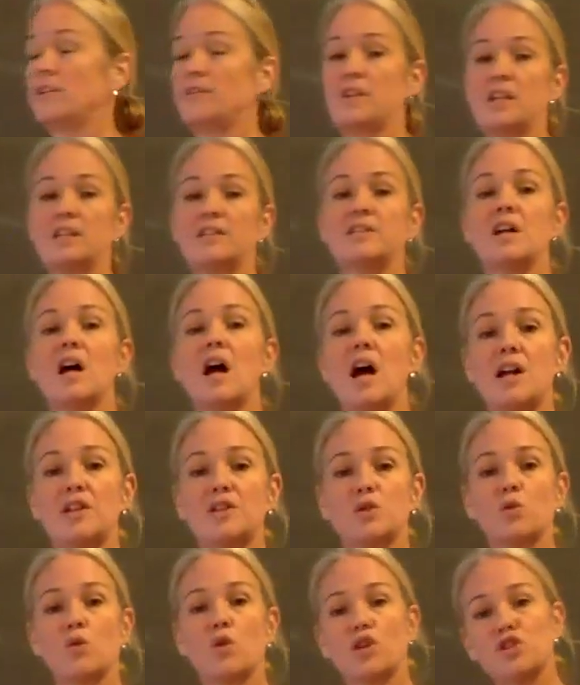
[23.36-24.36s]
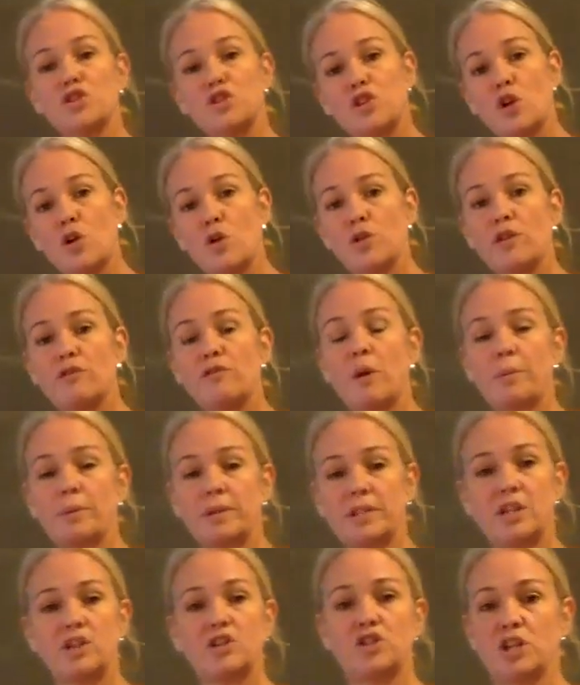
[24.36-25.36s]
of these dots or show the
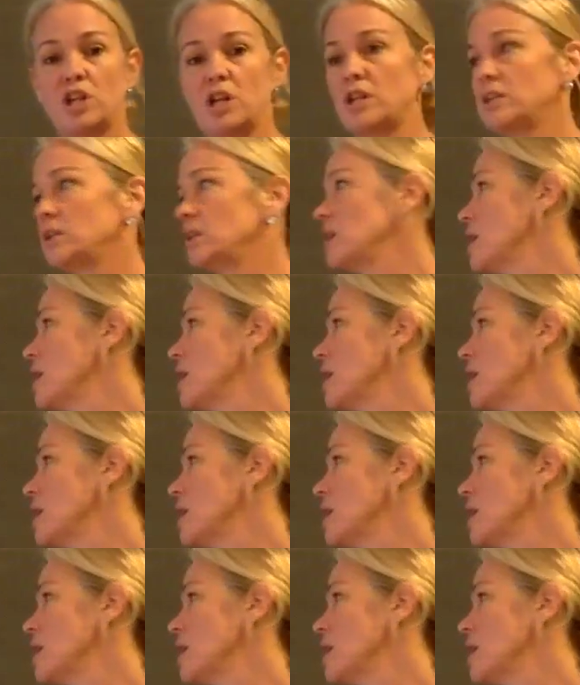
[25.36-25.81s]
repetition